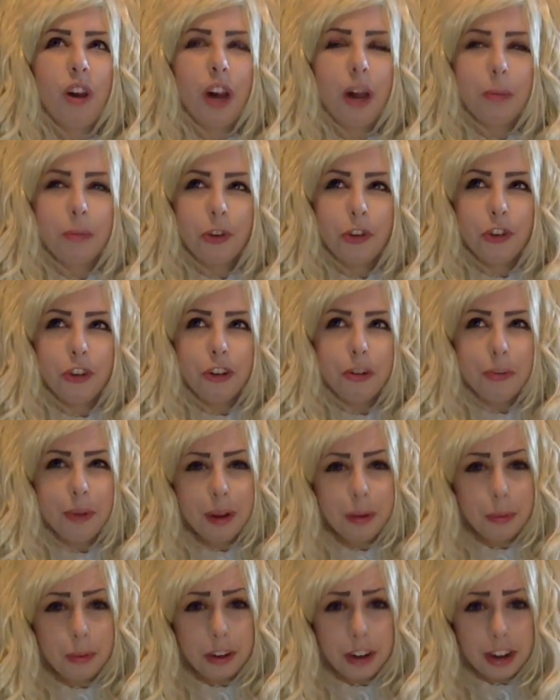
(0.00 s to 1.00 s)
I'm not sure
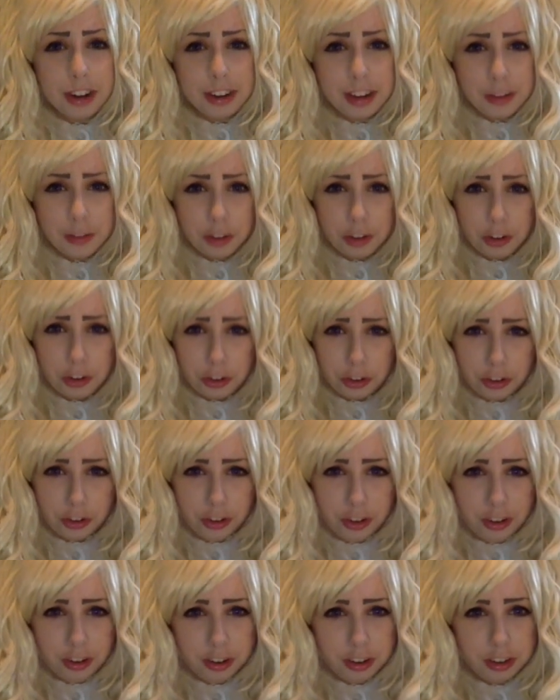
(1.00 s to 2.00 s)
about one I'd never
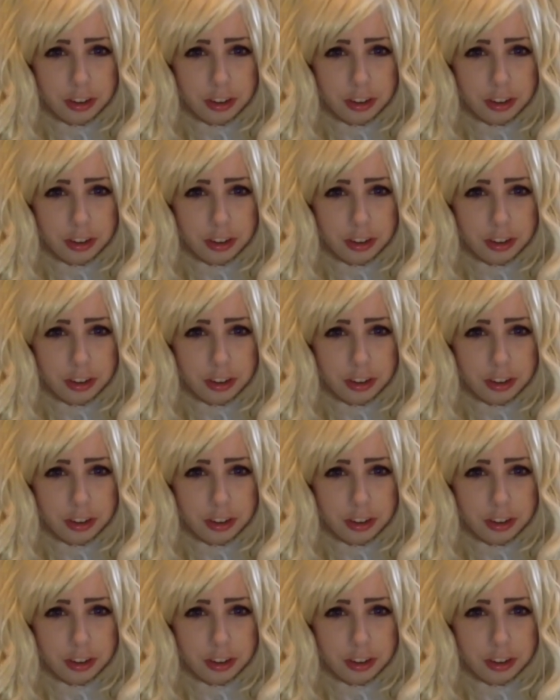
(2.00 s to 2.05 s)
do,